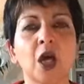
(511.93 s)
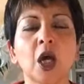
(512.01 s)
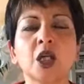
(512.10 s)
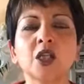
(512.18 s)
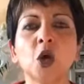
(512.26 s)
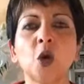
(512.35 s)

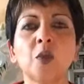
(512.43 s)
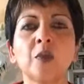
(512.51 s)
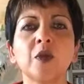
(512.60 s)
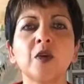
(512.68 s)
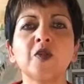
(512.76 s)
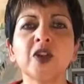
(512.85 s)
So
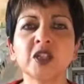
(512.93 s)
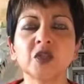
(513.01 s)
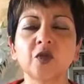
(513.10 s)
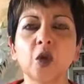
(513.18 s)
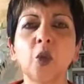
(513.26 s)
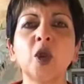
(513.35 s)
first of
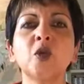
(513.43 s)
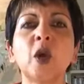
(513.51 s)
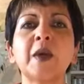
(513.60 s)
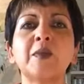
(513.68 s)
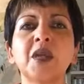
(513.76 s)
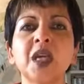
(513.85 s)
all, what do I
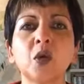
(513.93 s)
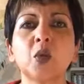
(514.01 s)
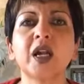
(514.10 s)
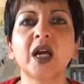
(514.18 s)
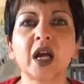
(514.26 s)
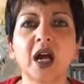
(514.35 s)
mean when
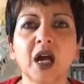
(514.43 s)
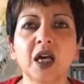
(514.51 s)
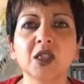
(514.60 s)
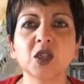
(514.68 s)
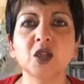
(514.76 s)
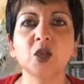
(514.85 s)
I
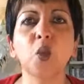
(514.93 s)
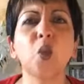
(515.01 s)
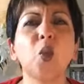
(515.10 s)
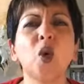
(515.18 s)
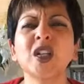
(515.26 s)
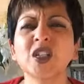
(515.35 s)
ask you,
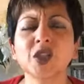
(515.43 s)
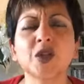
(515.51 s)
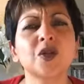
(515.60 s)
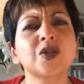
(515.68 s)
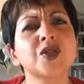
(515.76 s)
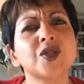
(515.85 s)
what's
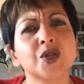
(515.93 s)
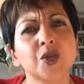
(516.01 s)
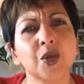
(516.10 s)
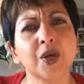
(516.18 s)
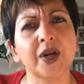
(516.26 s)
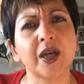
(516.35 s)
your
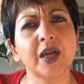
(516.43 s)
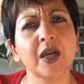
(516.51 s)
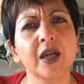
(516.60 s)
story?